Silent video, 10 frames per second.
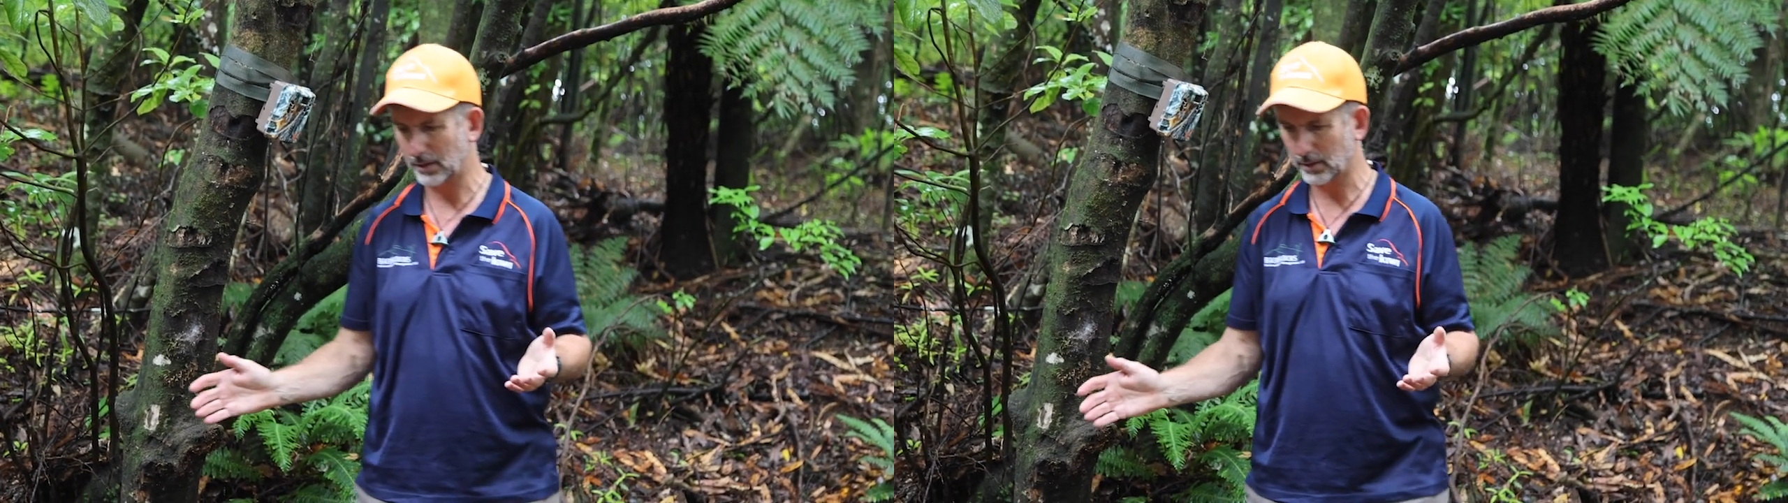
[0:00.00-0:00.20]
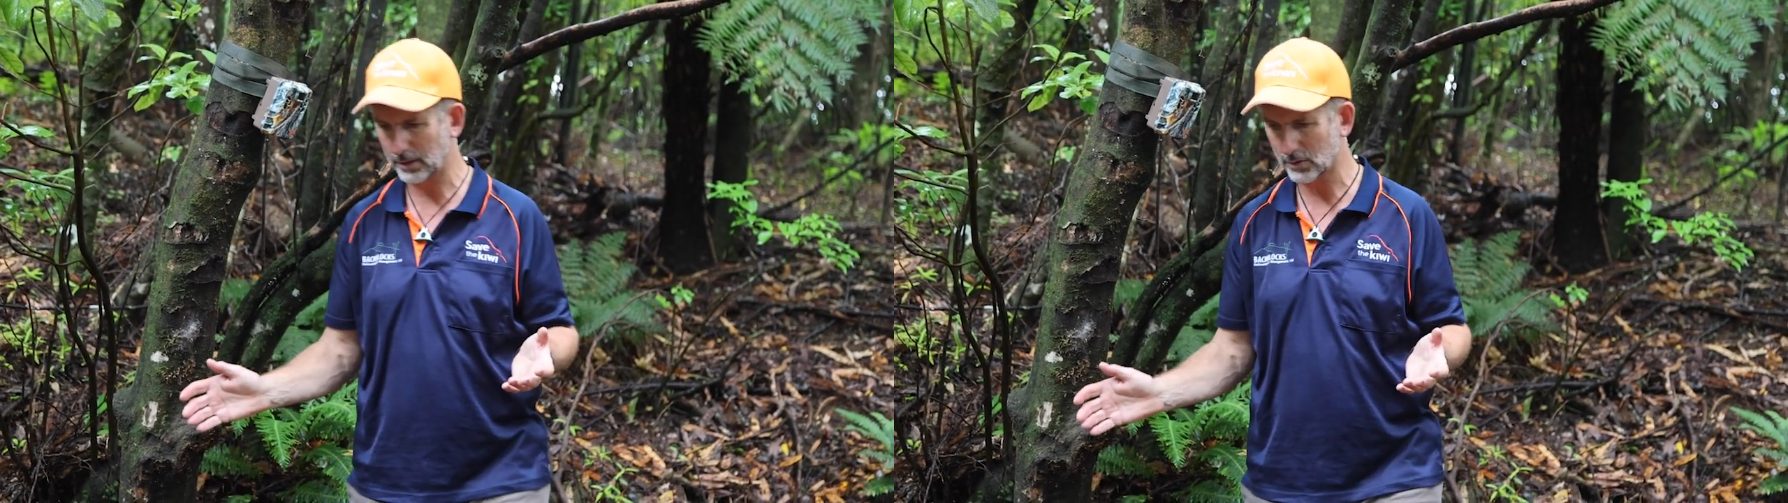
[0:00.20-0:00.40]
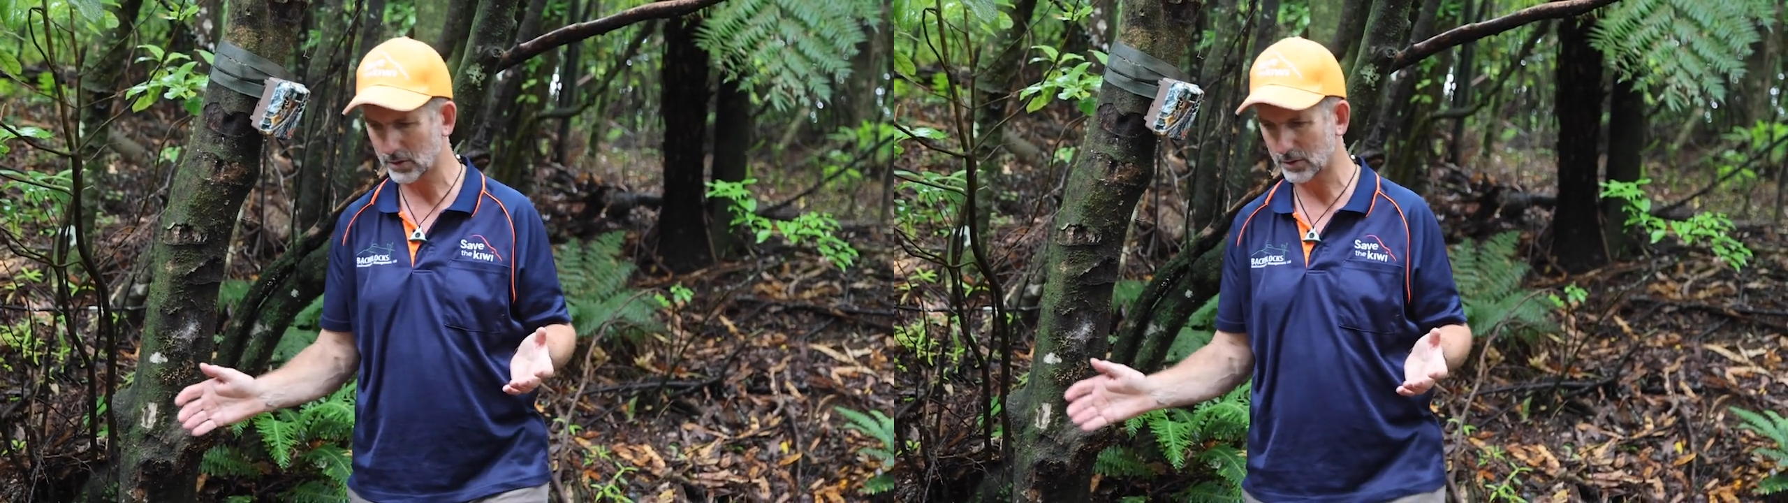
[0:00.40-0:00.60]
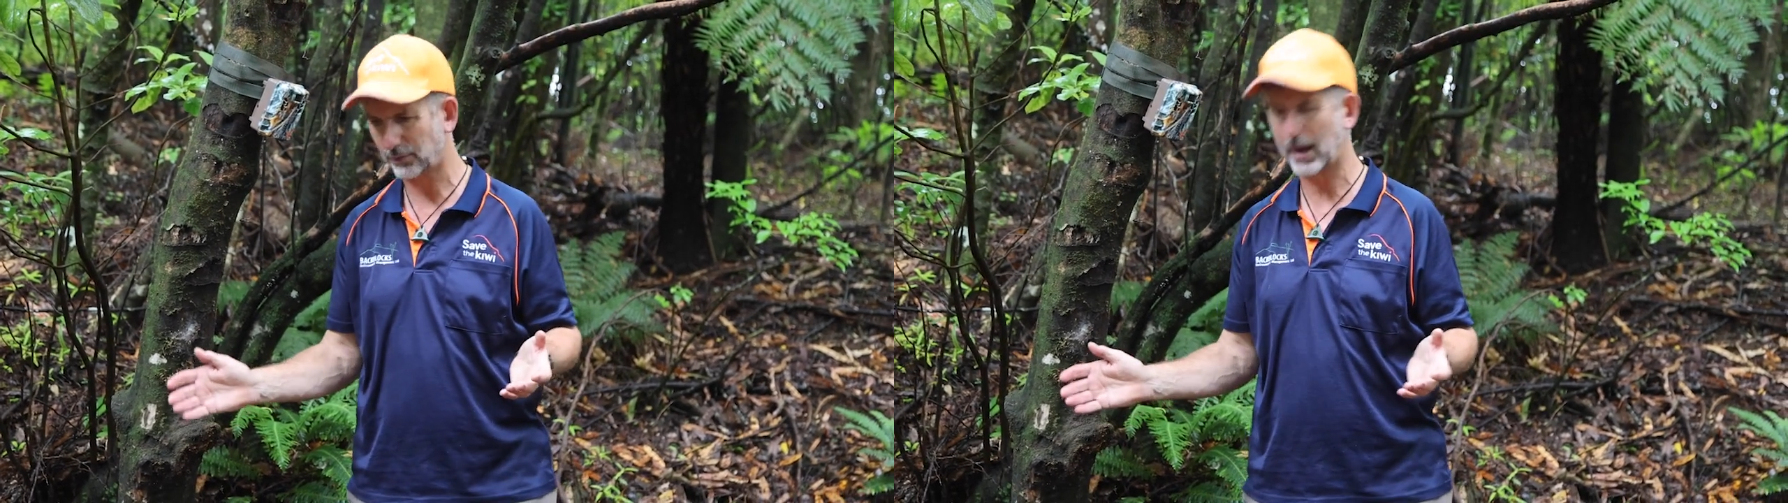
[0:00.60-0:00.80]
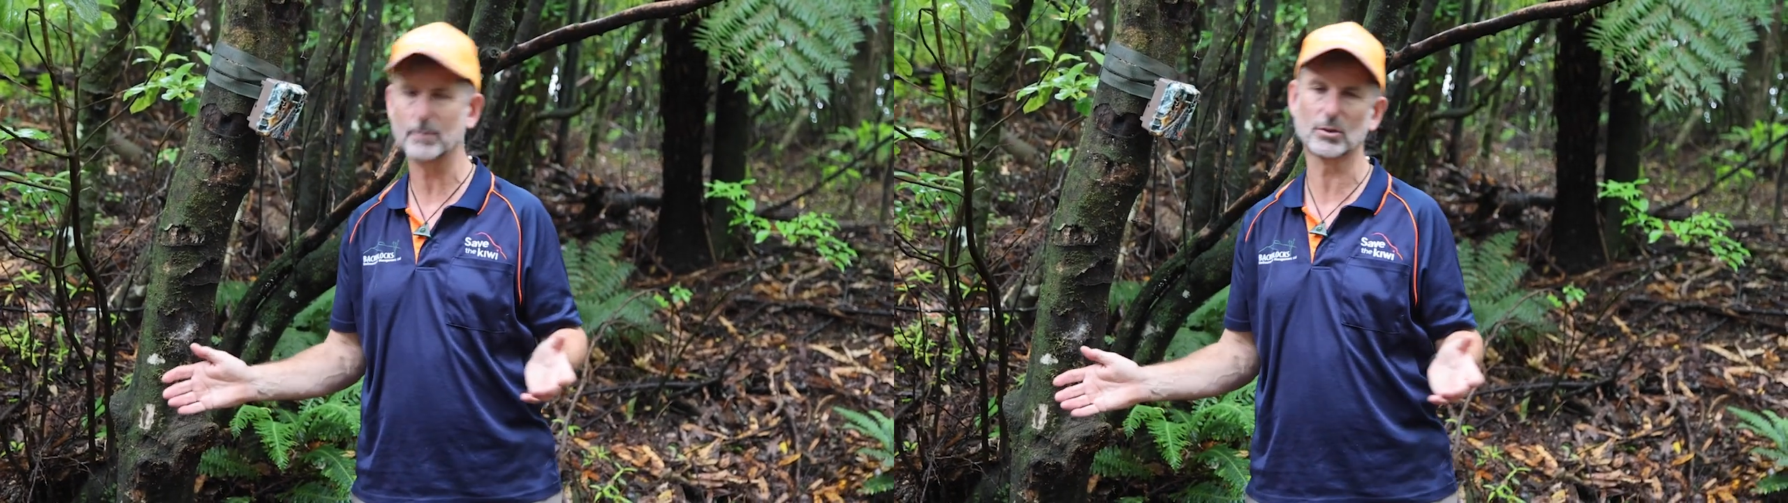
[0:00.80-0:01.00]
areas, is
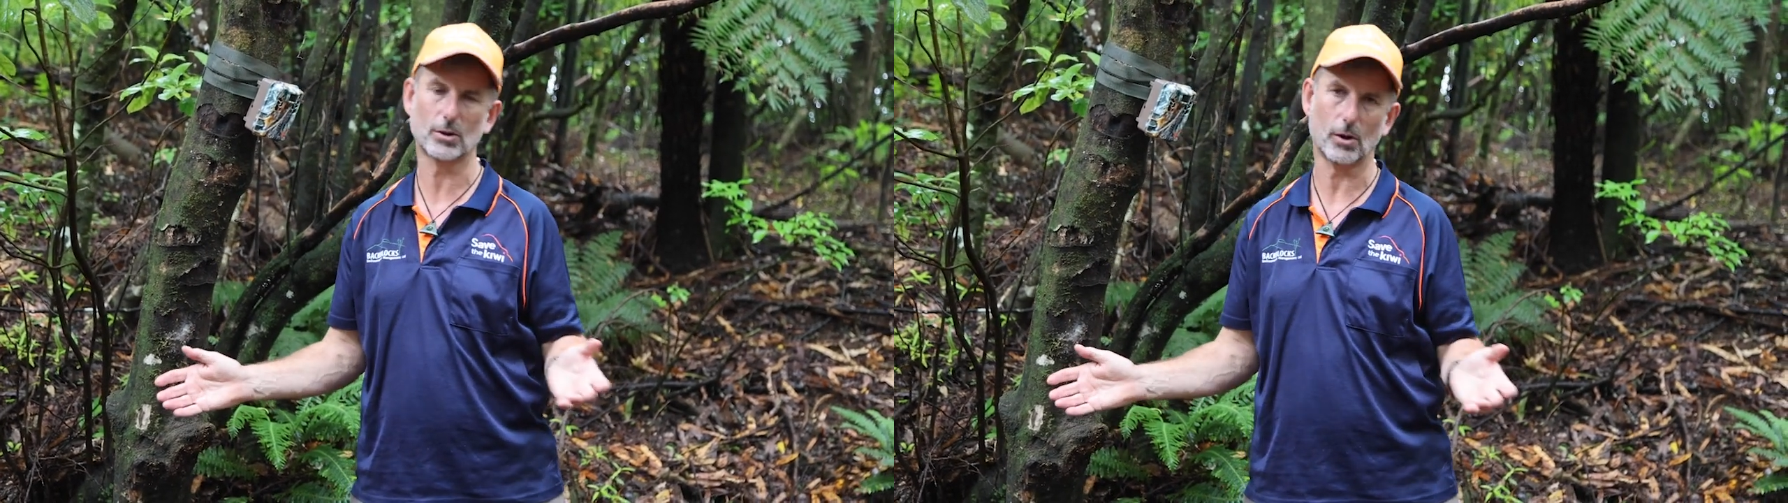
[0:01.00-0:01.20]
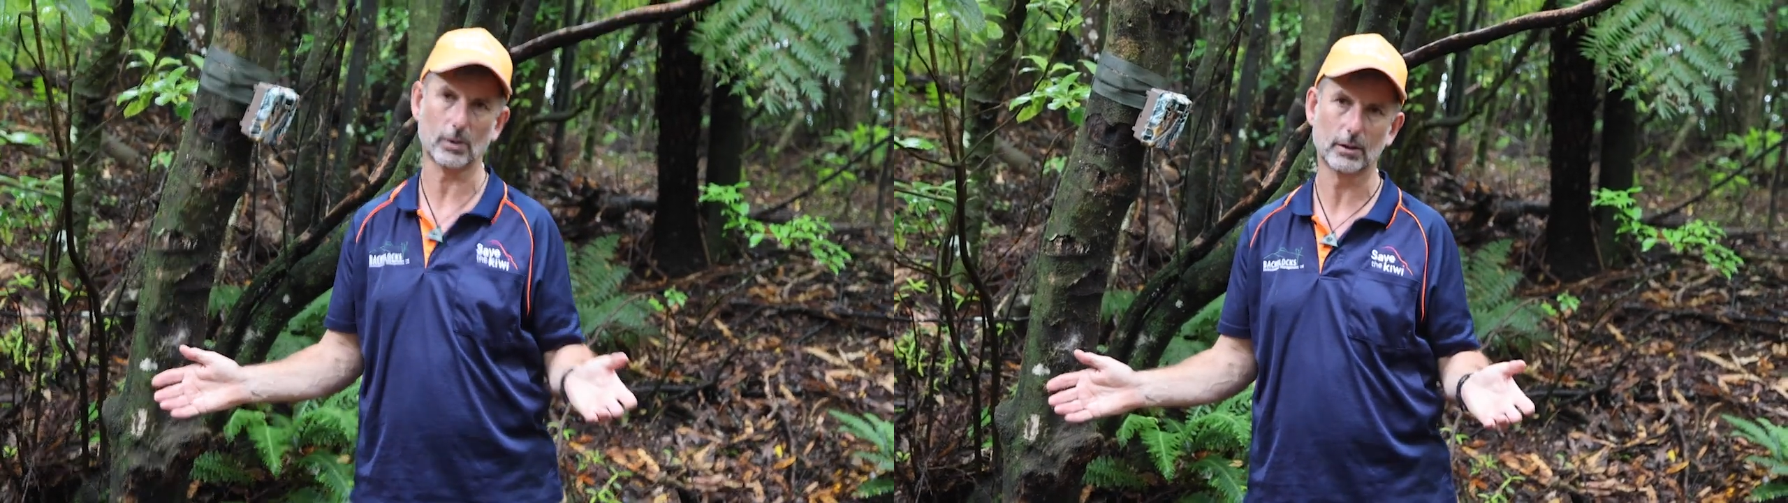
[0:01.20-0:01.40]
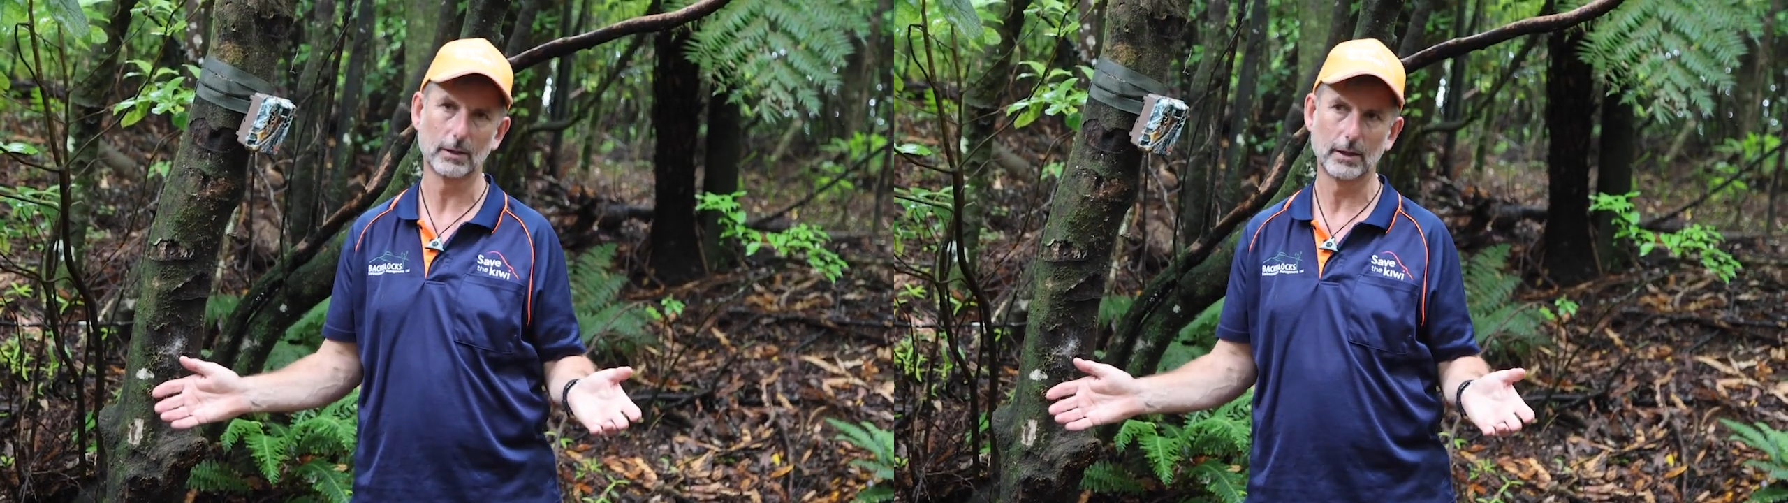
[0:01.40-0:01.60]
farm stock.